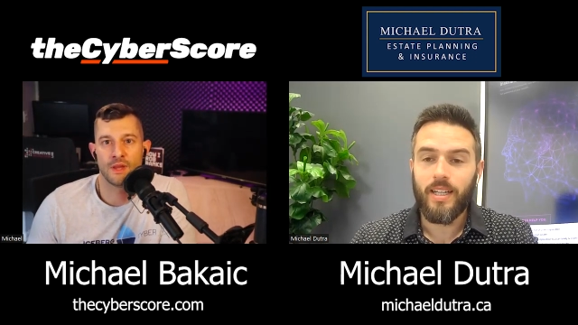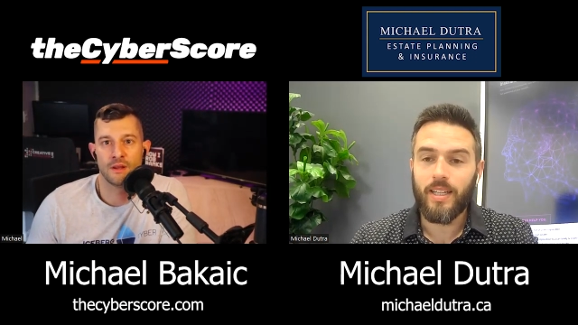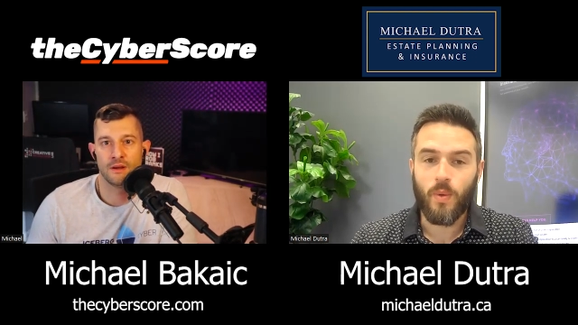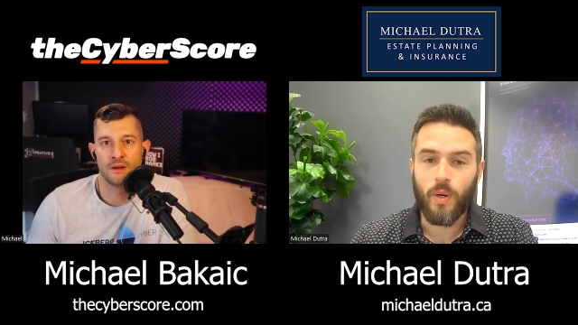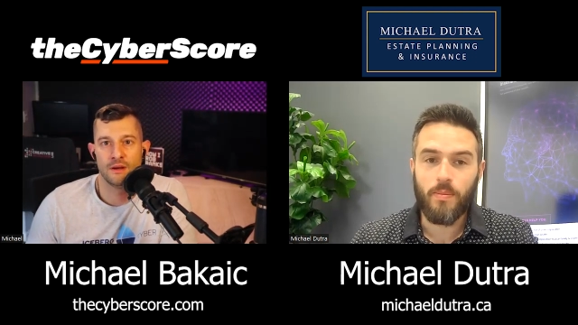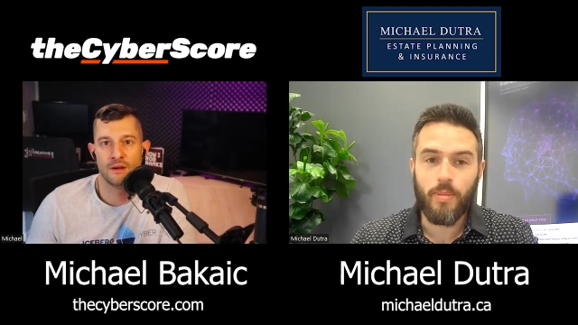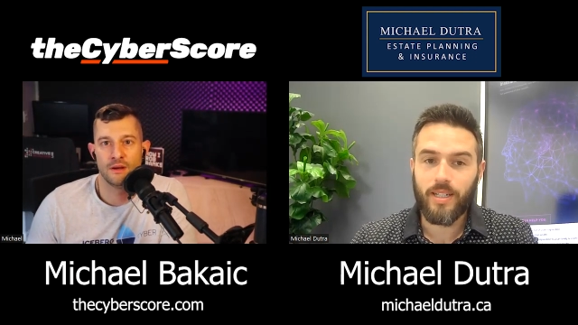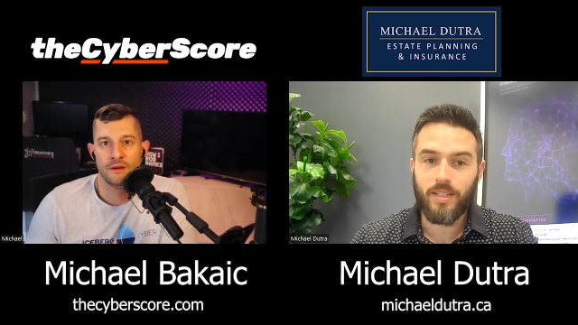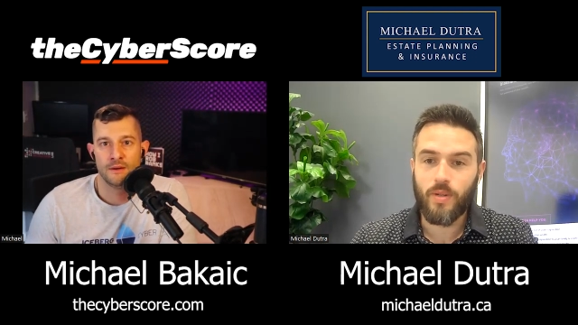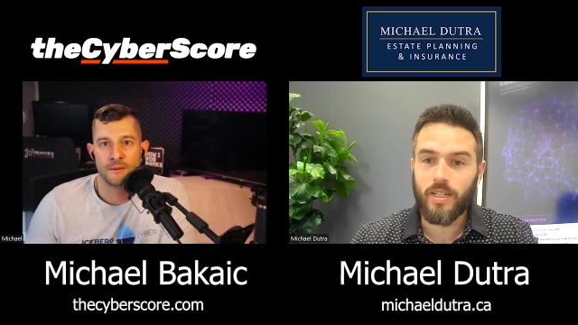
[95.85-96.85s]
Speaker 1: It's one of the
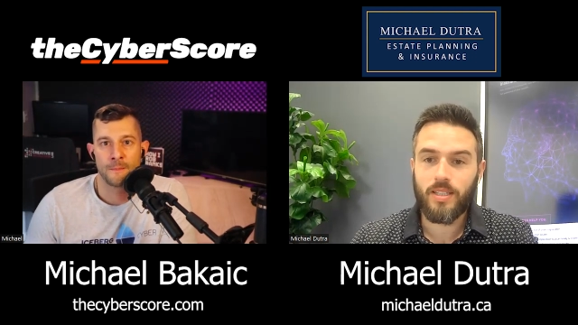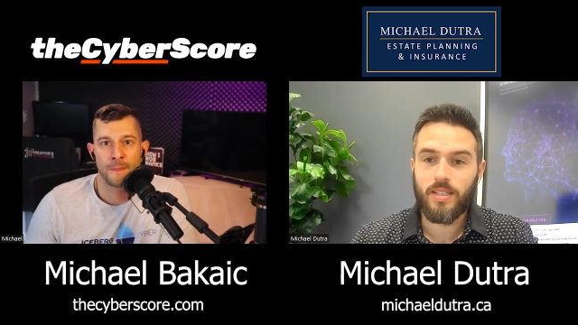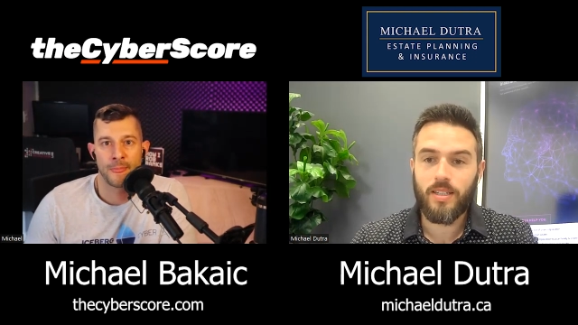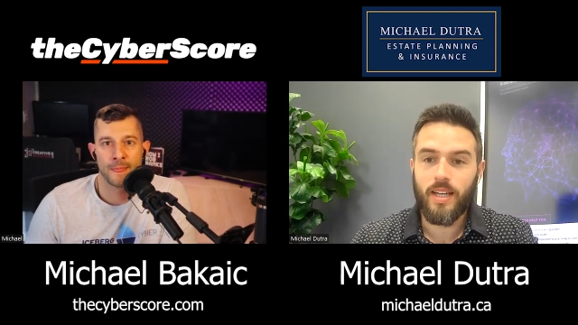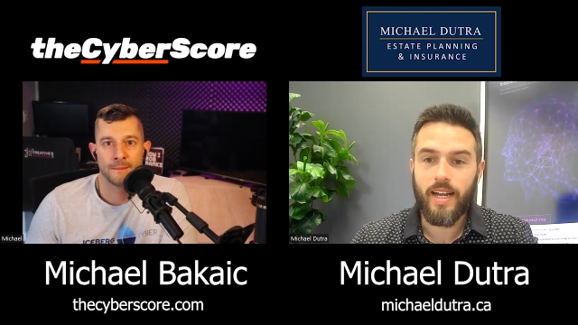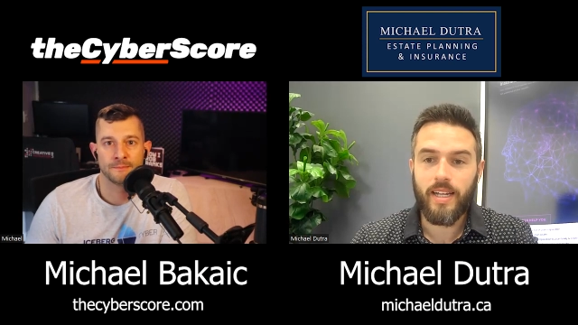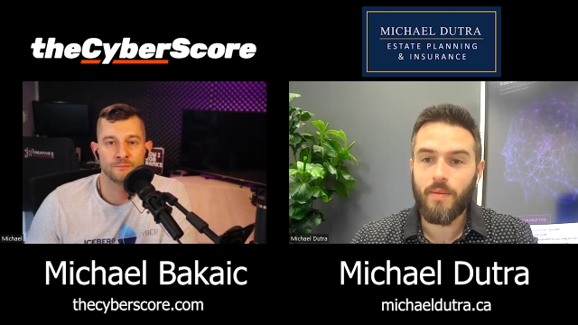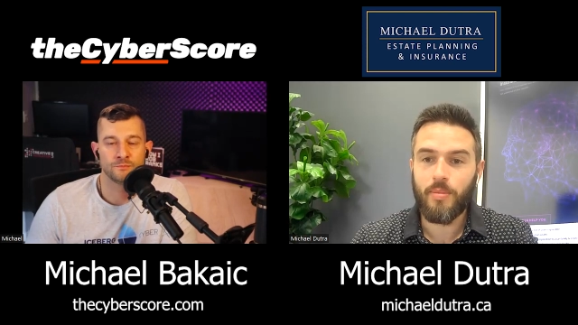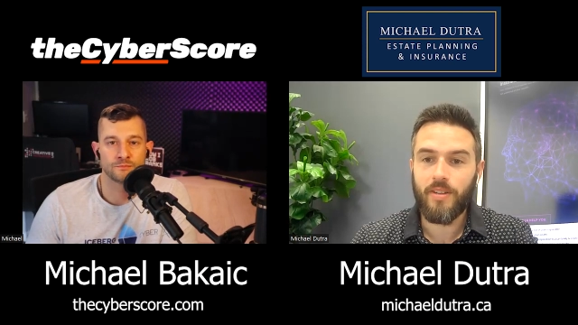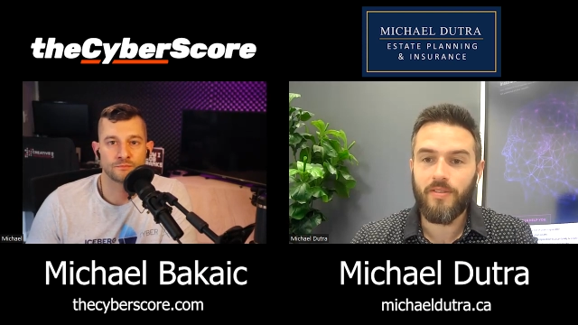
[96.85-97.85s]
biggest risks any
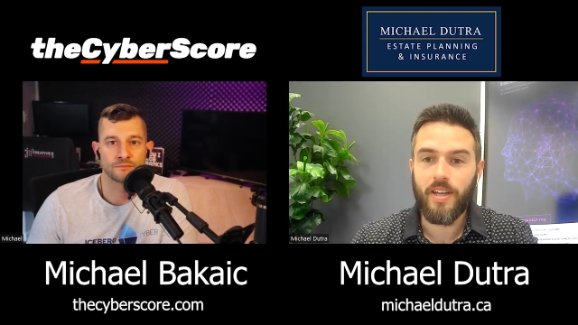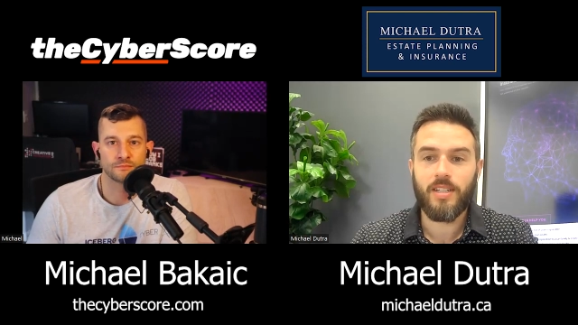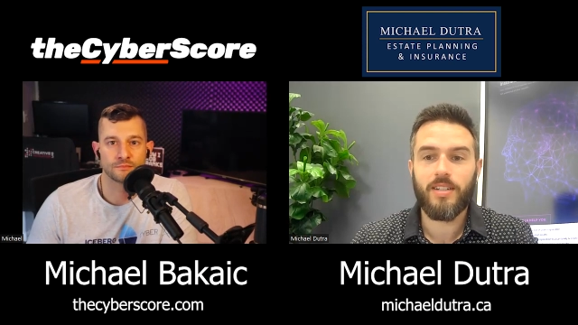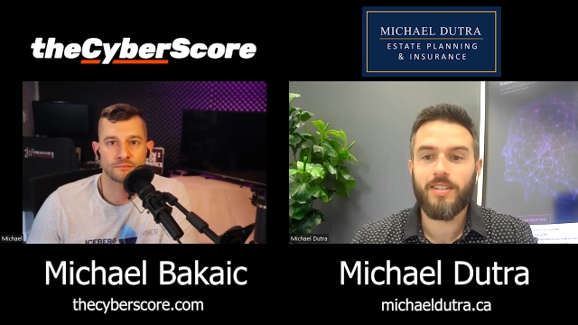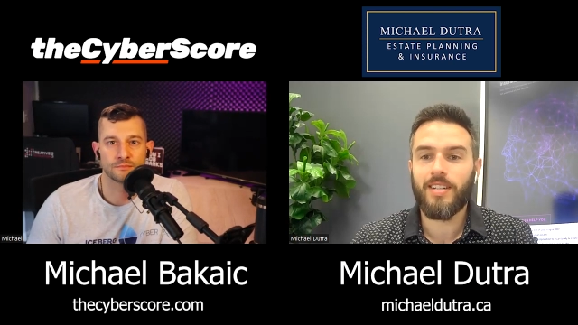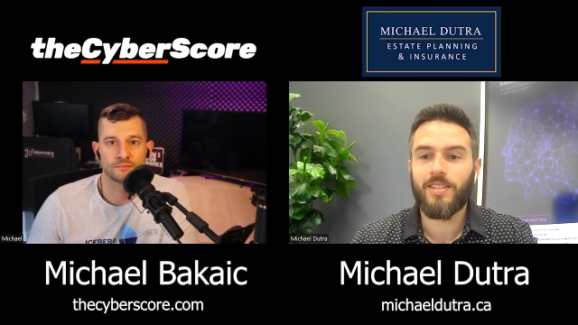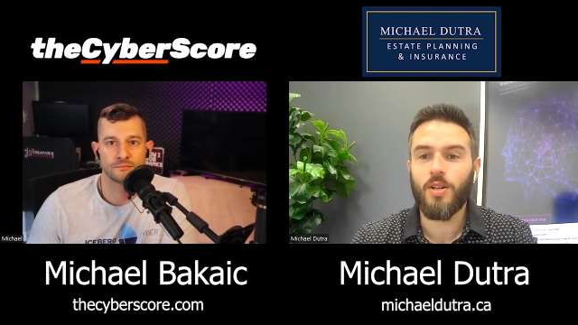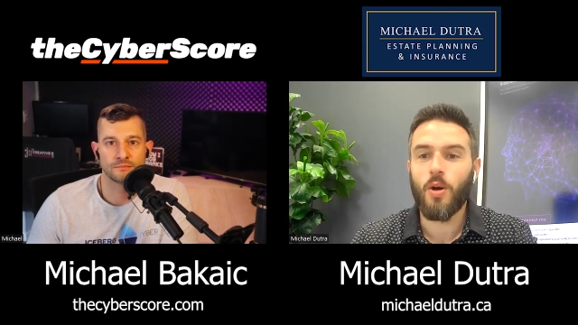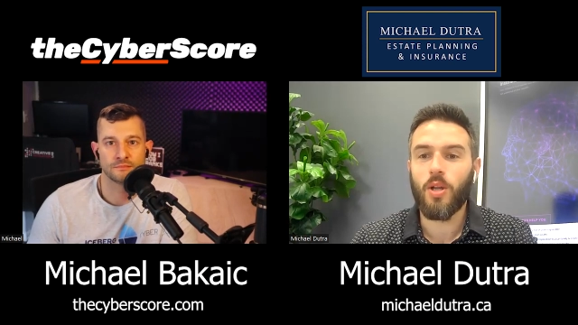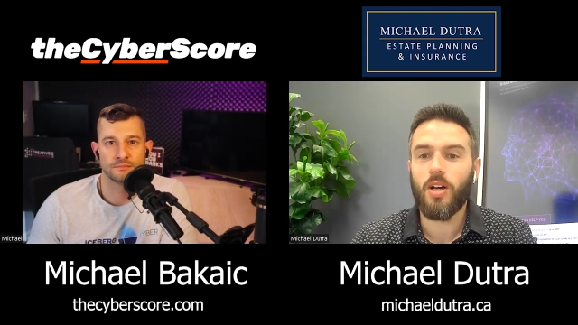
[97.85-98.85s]
company faces. It's
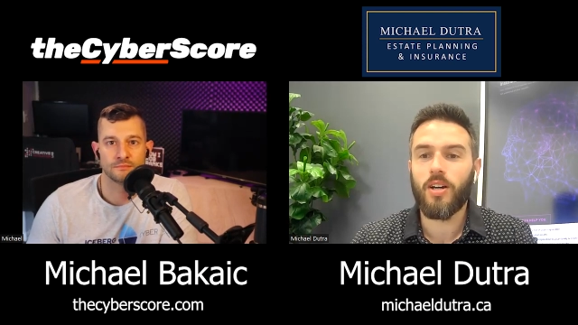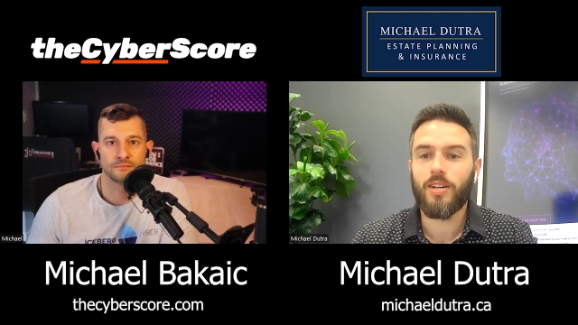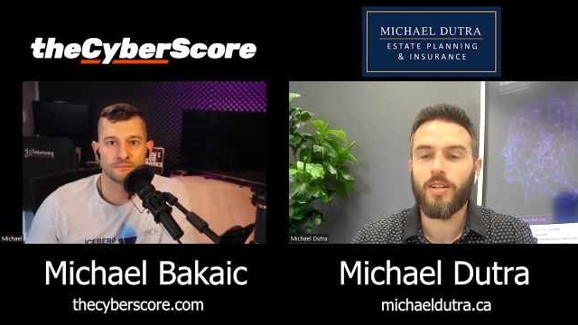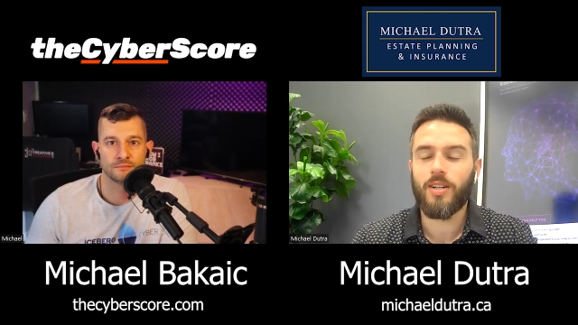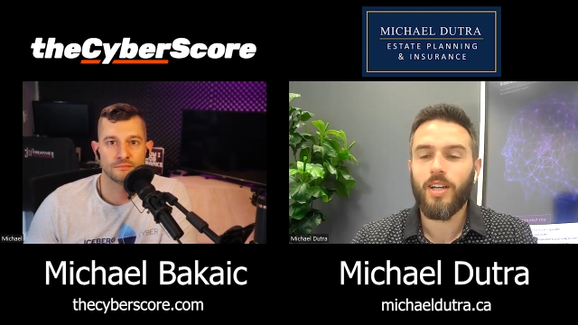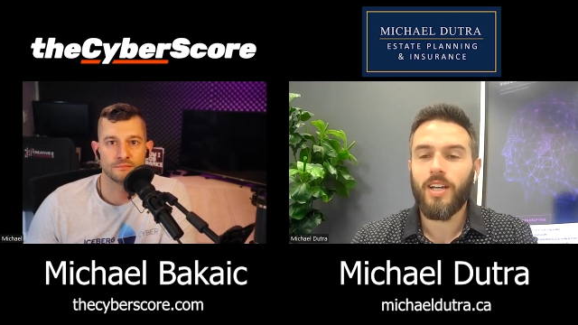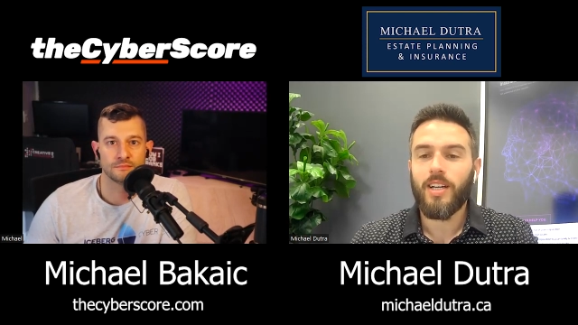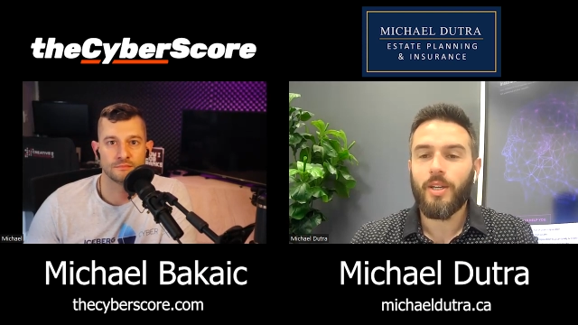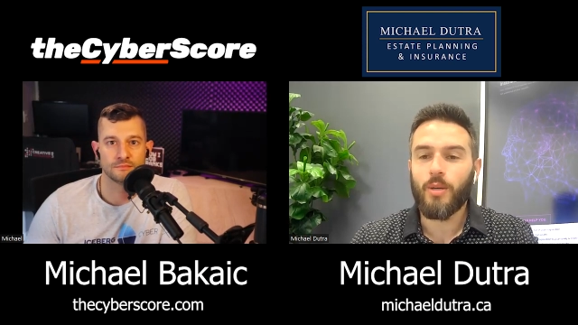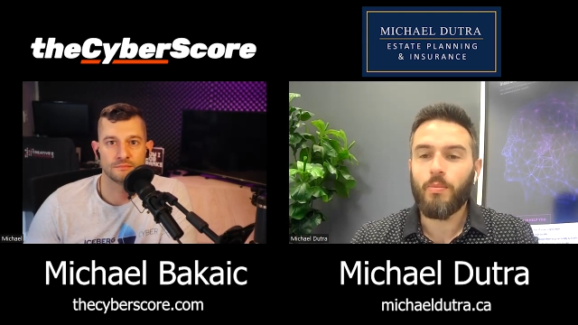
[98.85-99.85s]
no longer
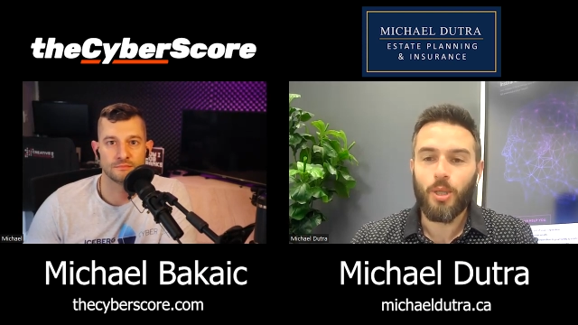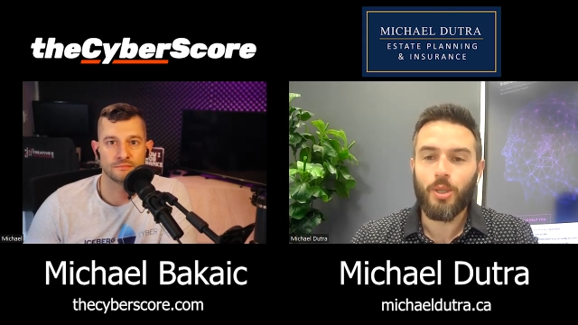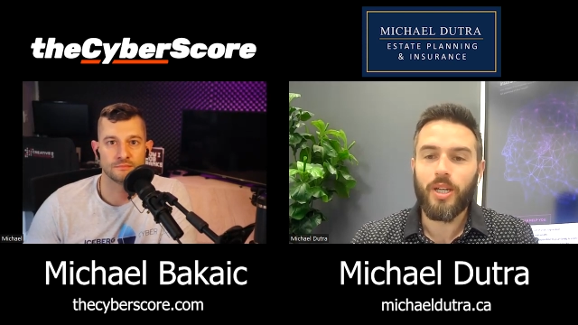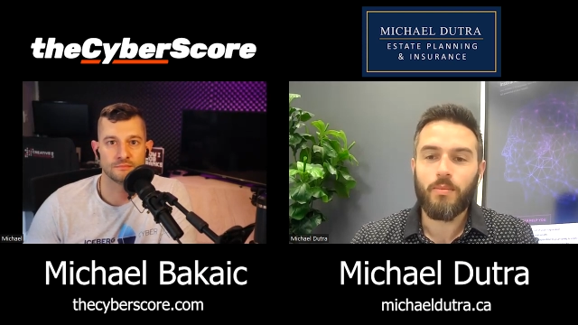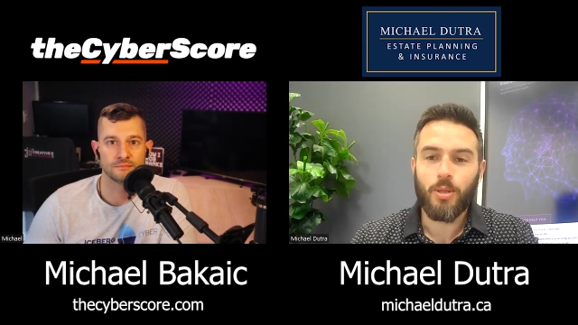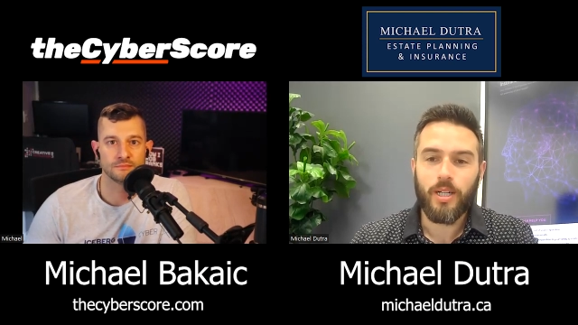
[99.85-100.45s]
your building